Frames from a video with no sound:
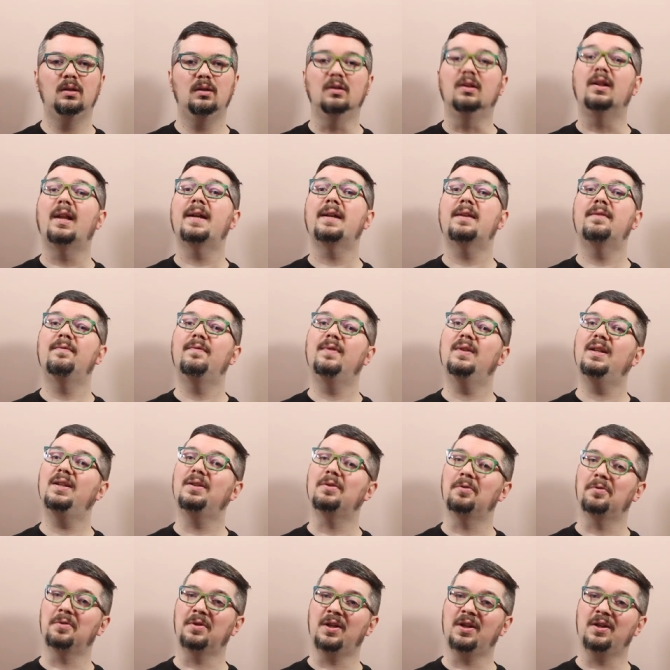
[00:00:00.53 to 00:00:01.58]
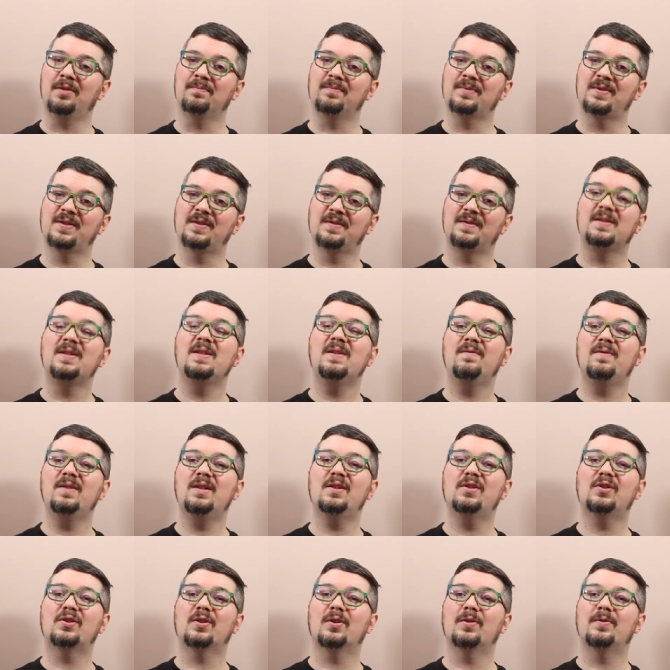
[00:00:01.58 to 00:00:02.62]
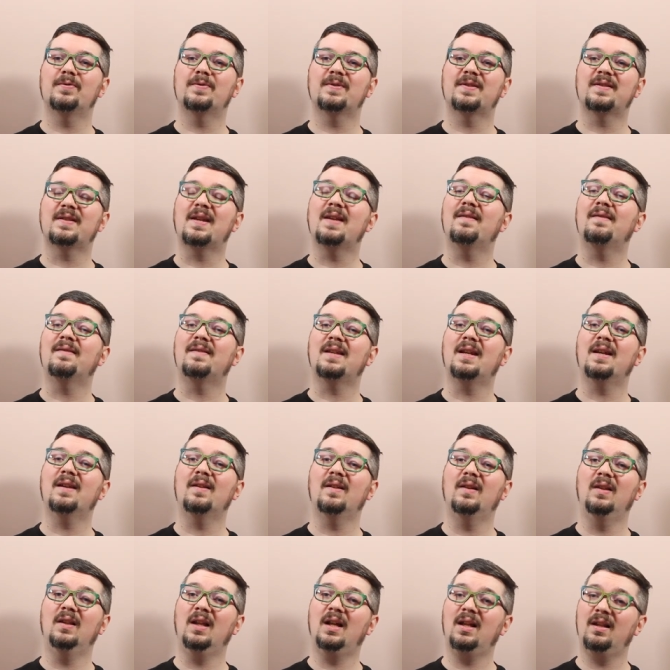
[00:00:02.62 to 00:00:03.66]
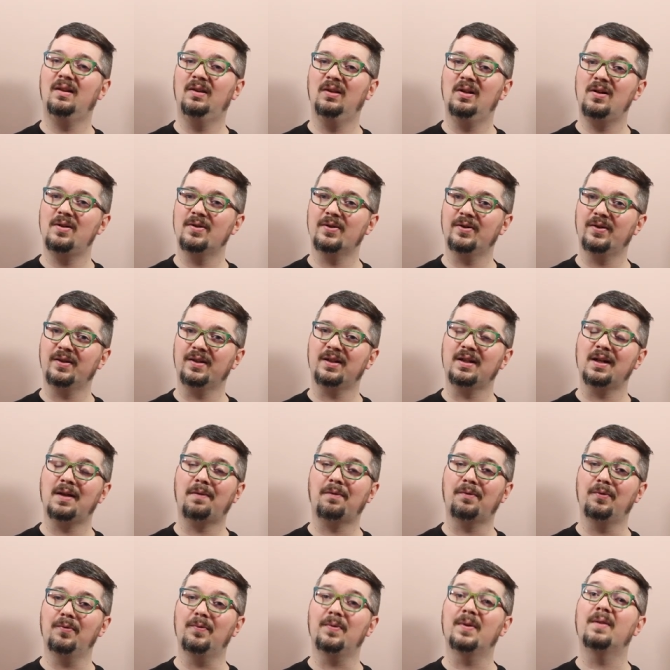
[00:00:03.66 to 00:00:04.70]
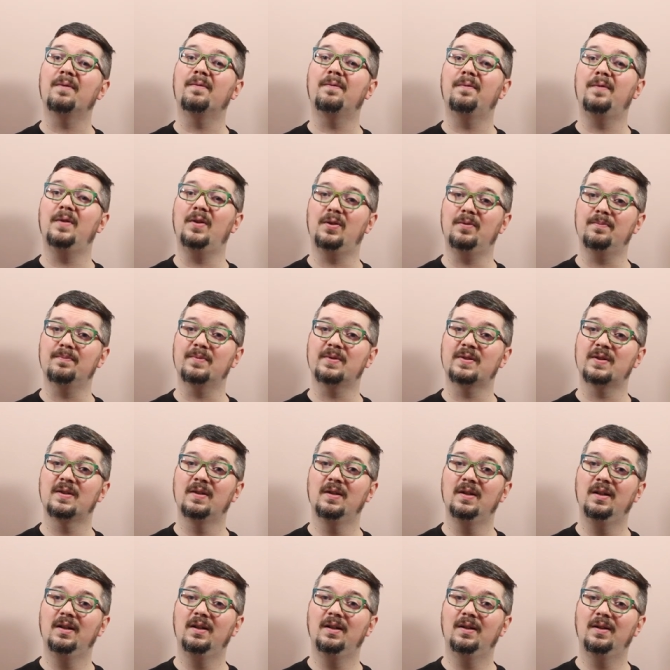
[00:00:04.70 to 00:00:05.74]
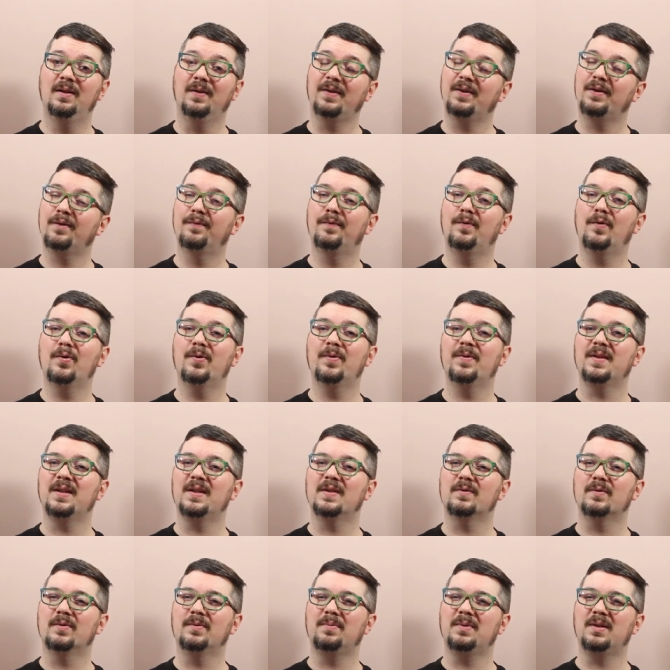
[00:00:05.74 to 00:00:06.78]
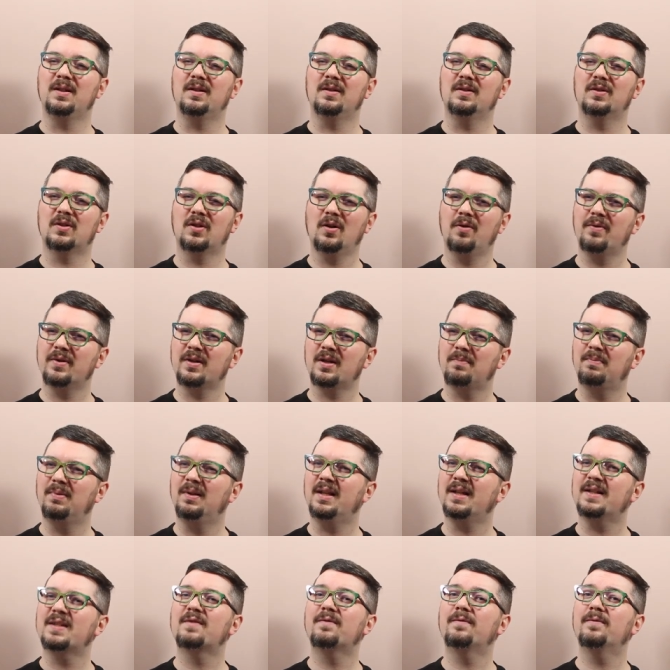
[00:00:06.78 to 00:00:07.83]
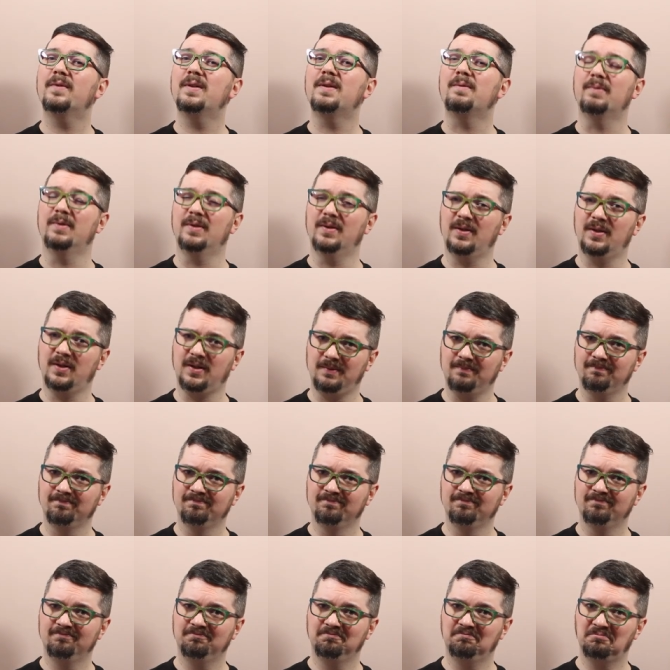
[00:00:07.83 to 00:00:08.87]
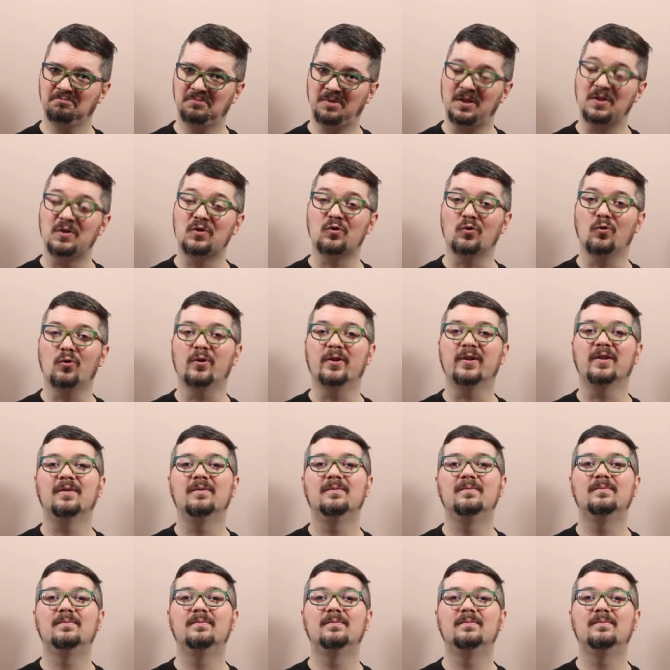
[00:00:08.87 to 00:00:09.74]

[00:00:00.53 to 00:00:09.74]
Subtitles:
Like video games, TV shows tend to take a lot longer to get through than films. Therefore, these will be showing up less frequently. Enjoy.